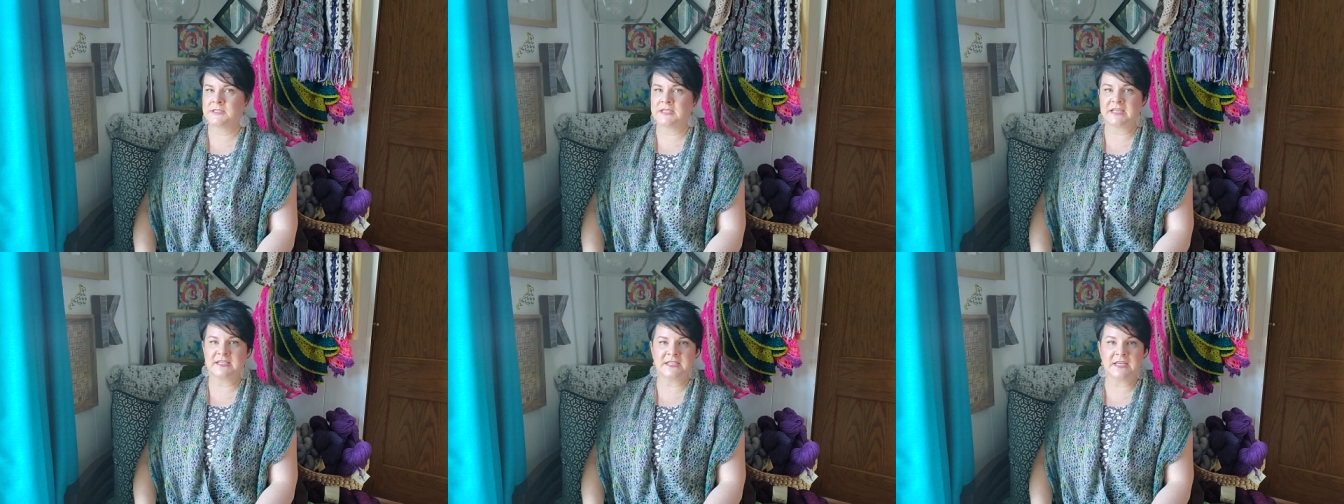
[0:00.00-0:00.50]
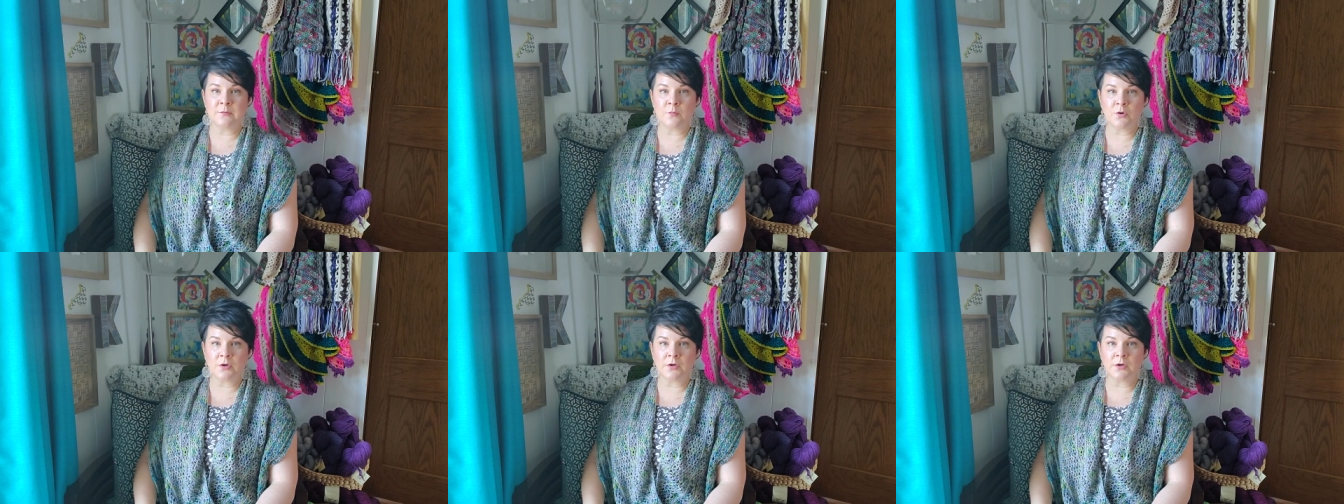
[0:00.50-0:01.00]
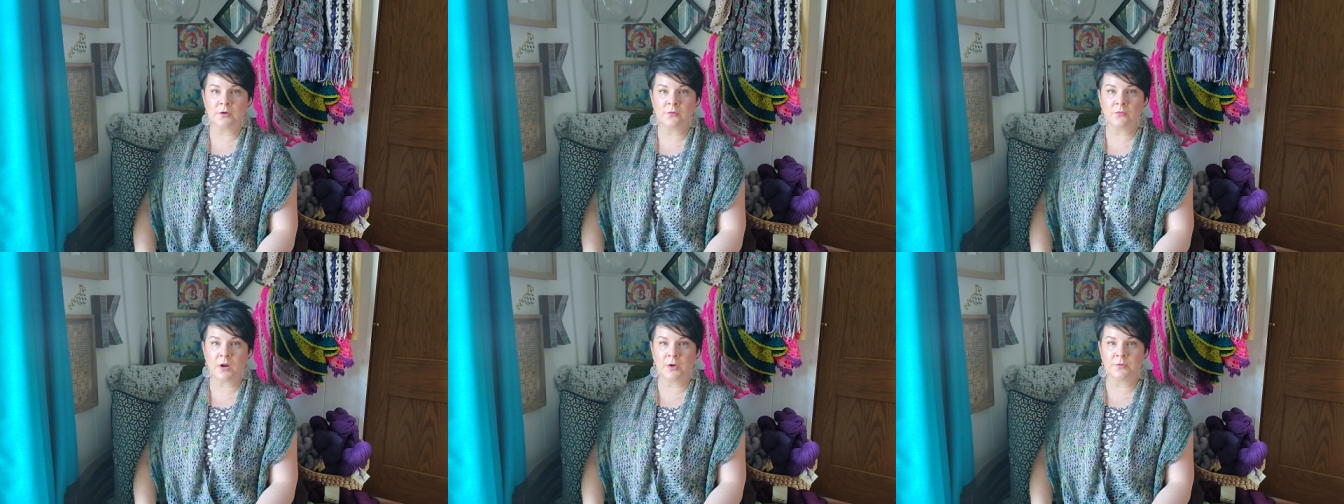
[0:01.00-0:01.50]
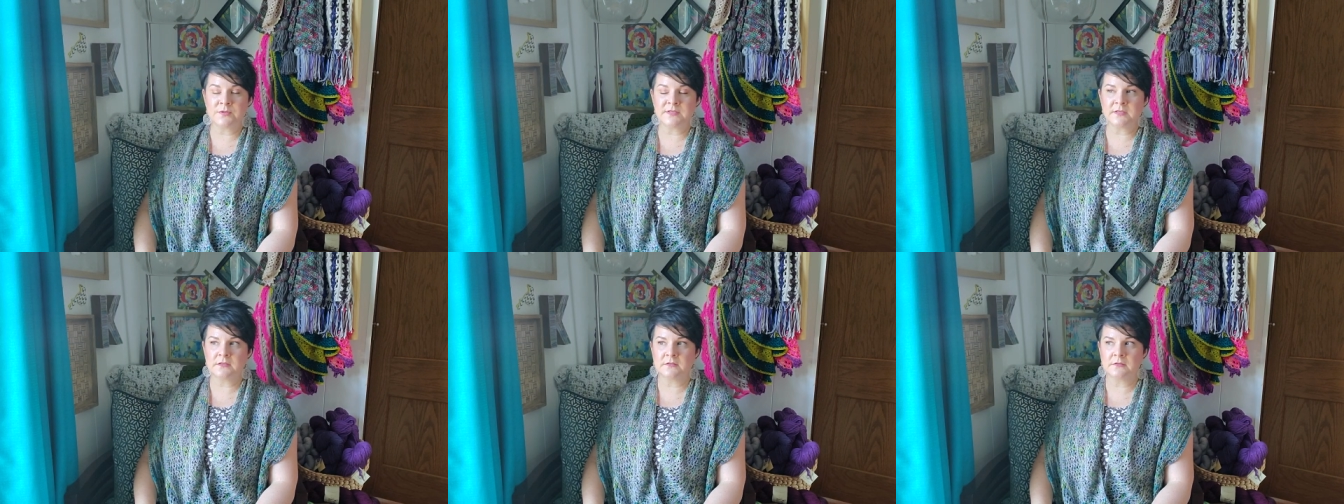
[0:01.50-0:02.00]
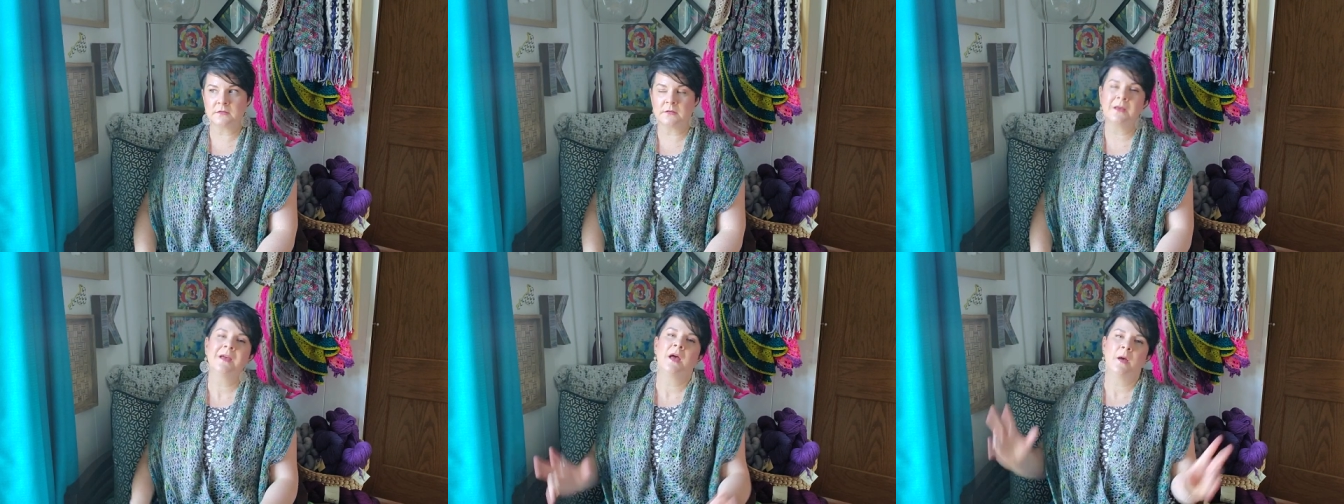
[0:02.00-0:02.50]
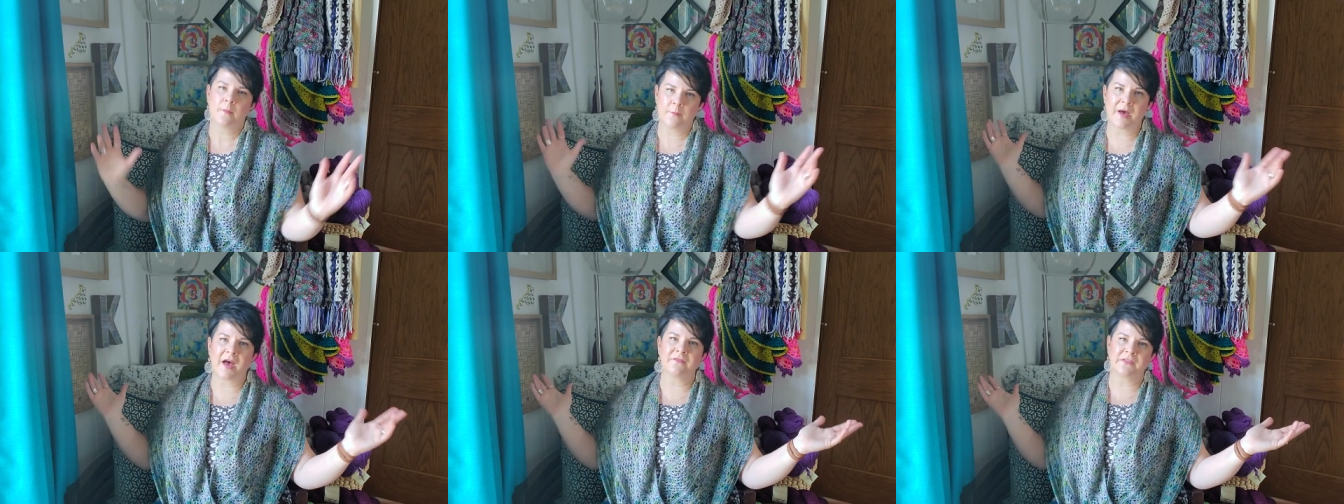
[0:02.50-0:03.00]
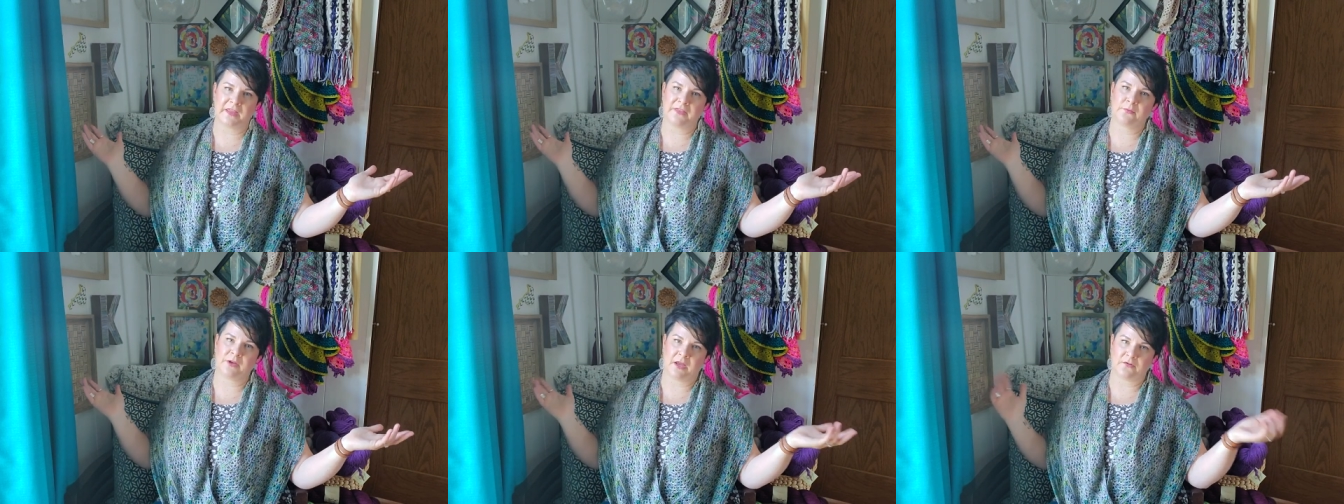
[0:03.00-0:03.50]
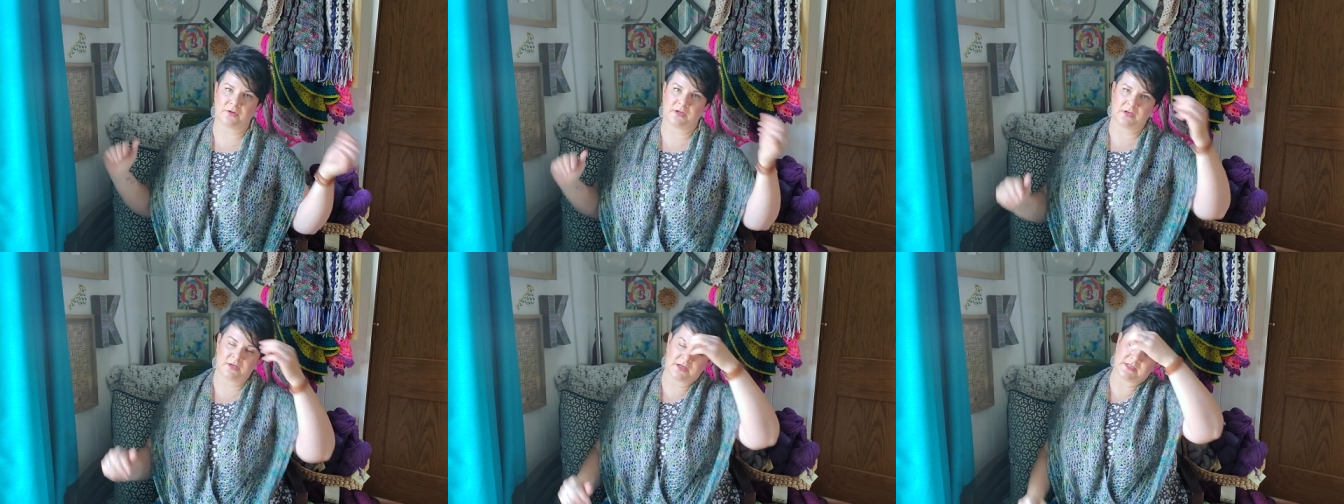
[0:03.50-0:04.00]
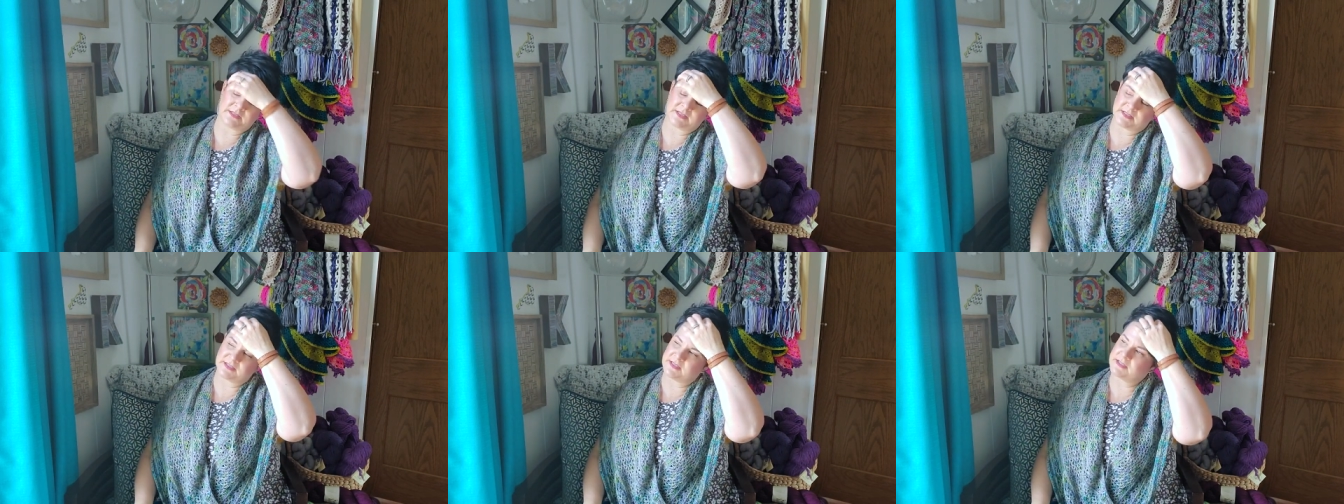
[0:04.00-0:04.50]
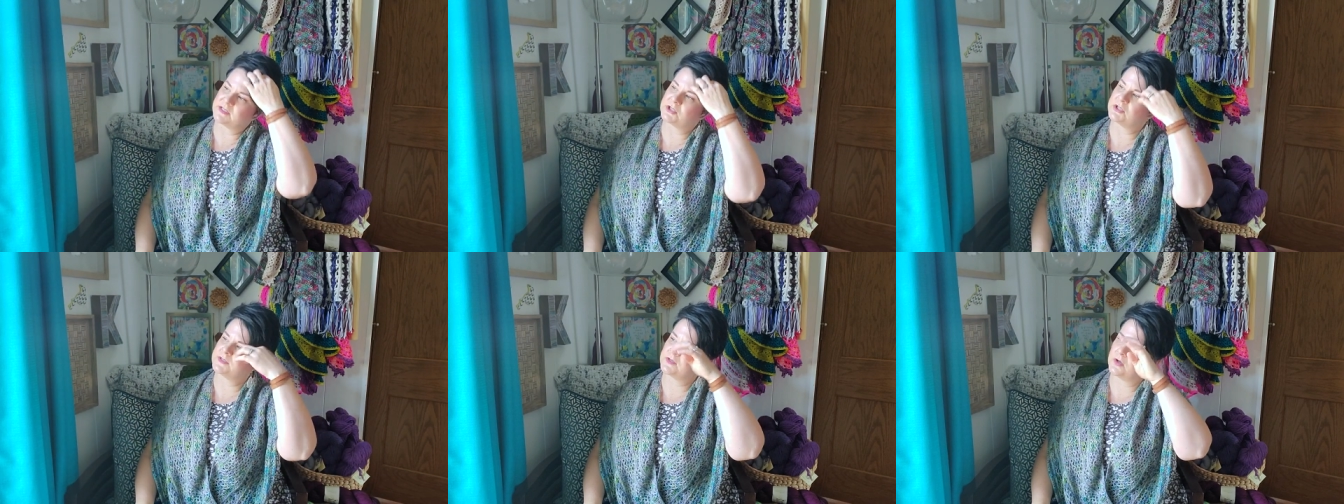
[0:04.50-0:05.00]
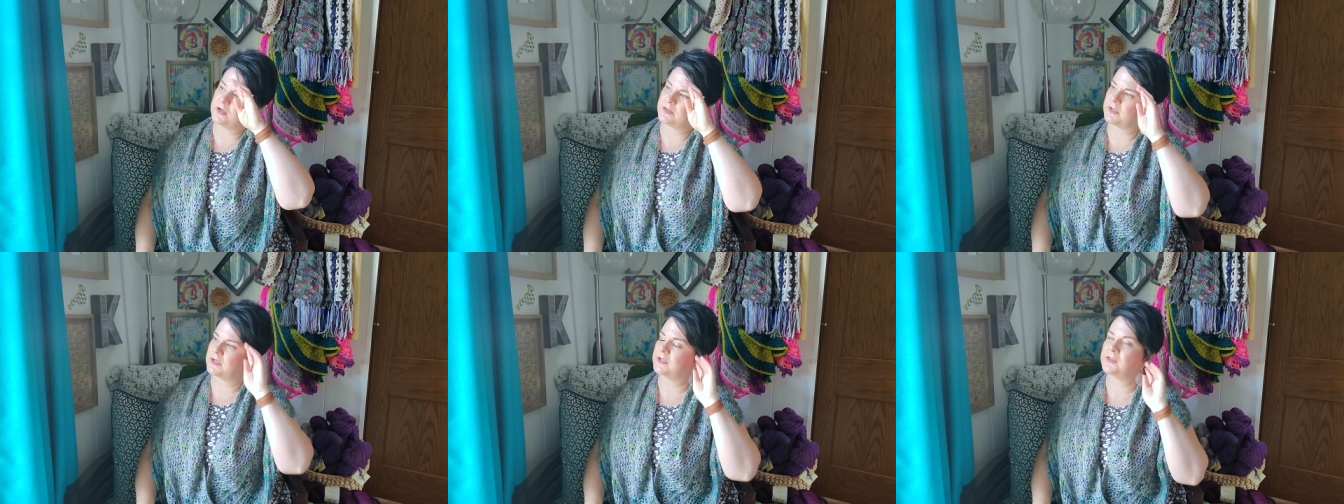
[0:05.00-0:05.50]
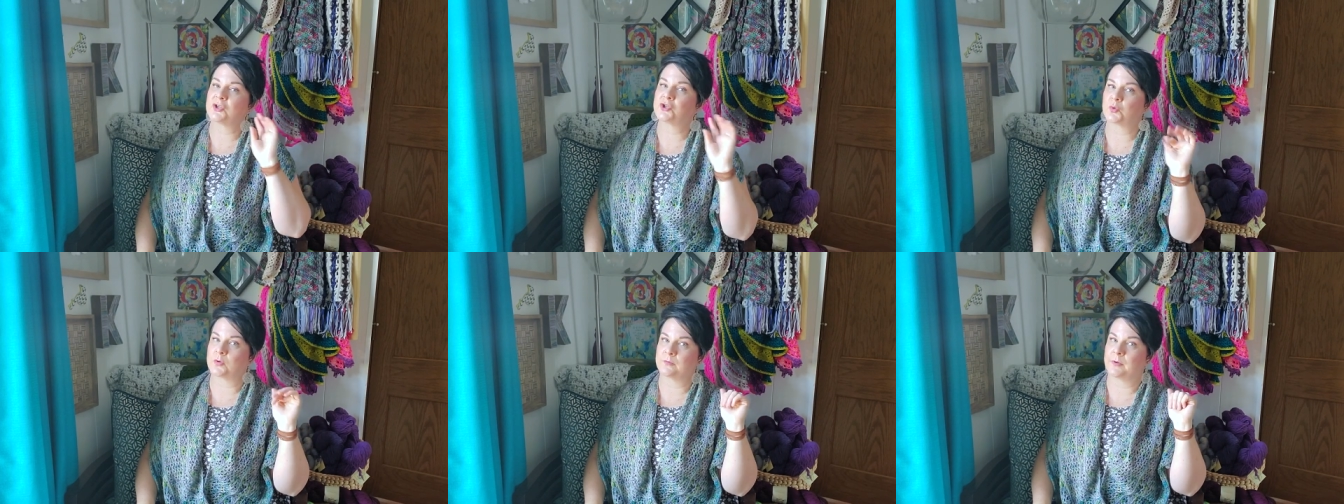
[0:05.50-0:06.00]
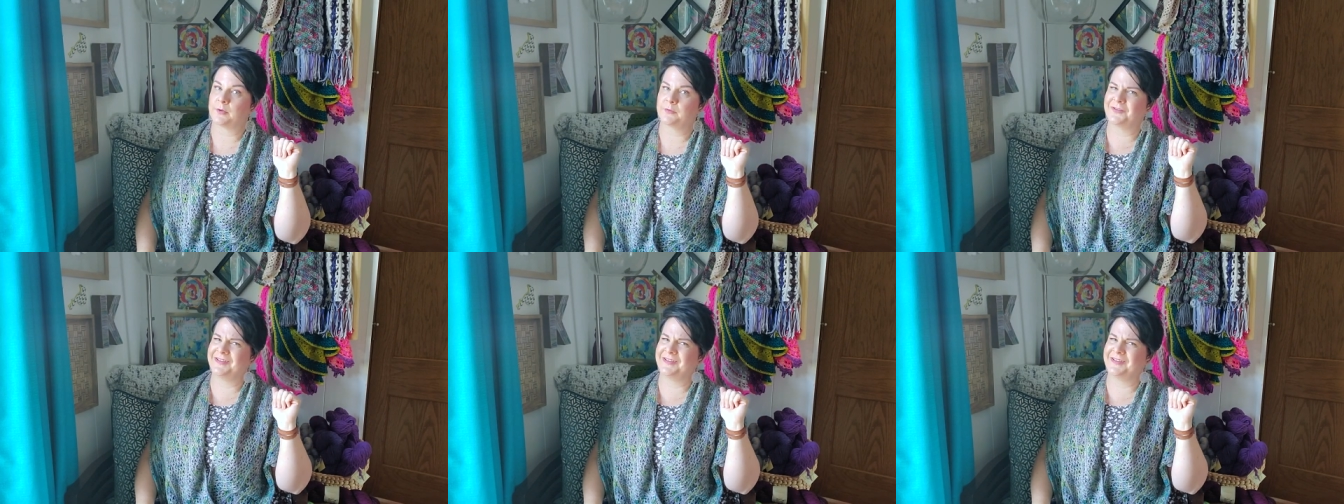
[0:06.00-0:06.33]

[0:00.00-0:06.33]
16 more rows, but of like 360 stitches on like the shorter row,